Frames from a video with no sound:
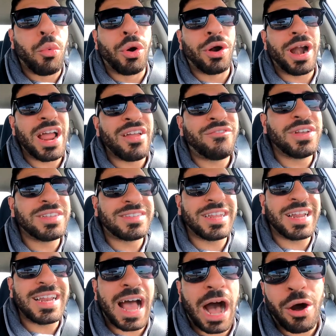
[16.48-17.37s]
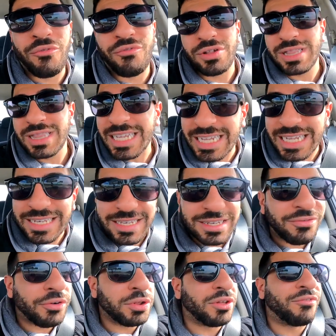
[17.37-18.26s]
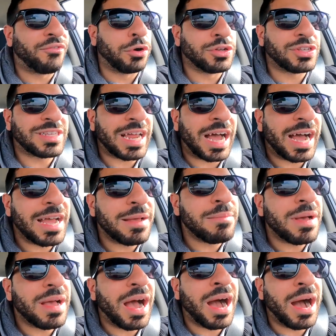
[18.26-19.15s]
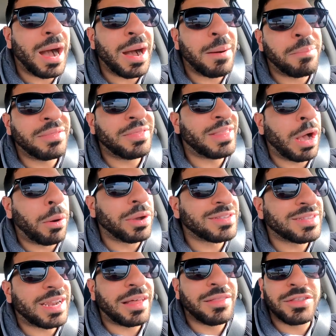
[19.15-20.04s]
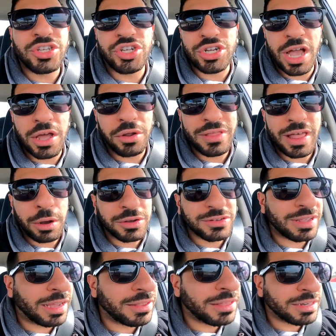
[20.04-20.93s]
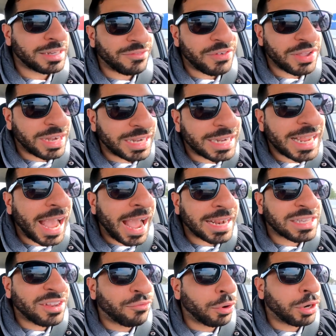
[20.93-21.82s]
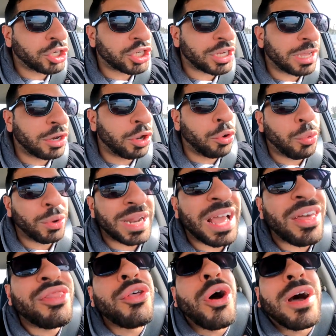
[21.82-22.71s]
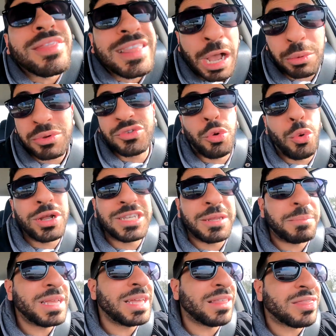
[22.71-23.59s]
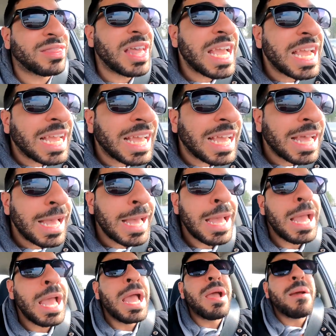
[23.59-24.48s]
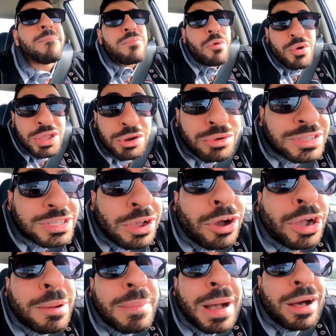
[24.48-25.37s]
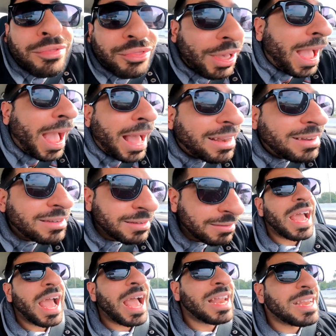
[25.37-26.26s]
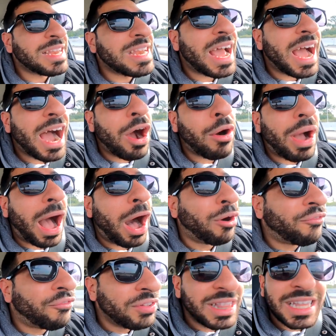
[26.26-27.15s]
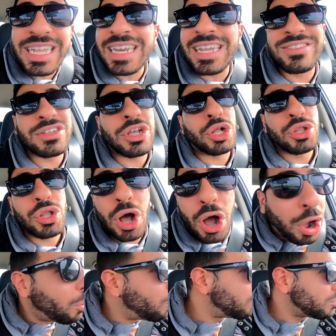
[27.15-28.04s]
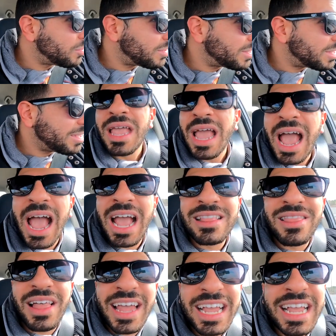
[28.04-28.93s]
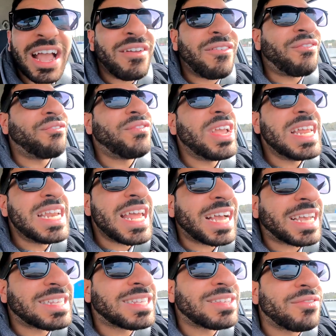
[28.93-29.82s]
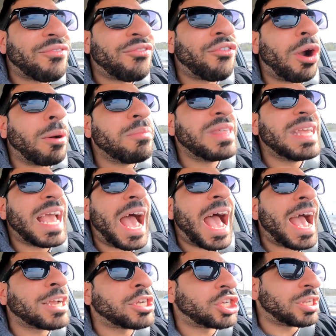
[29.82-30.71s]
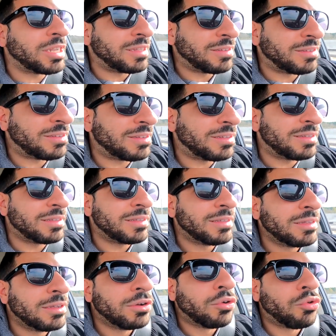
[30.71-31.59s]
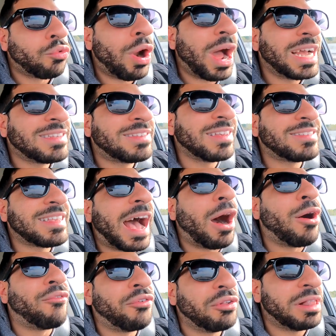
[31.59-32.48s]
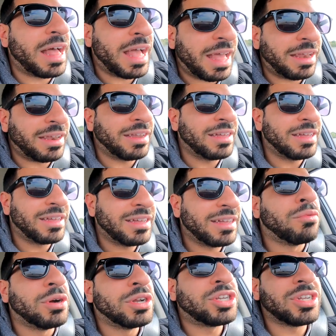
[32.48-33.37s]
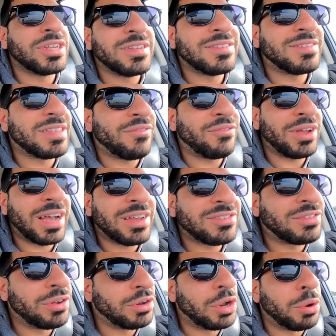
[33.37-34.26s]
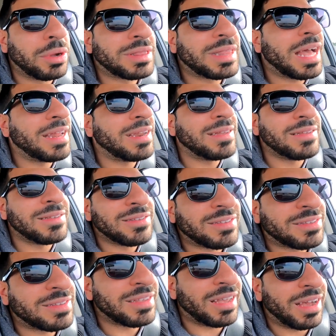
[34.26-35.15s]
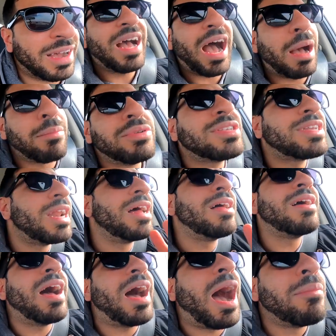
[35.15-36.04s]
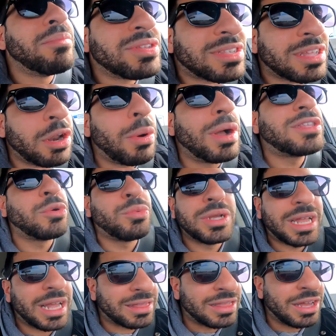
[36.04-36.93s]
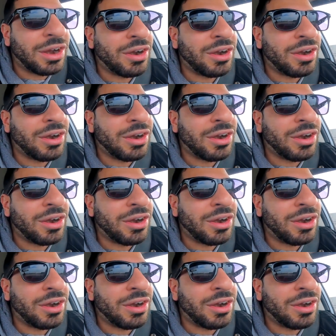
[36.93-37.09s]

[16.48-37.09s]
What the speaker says: where I visited Alphalete for the first time. But that wasn't on this channel. That was on the Divinity Activewear channel when I thought that was going to be a thing. But we don't talk about that. And now Alphalete is closed. And like a phoenix from the ashes rises Alphaland, which is, if you guys don't know what that is, I'm just gonna wait till we get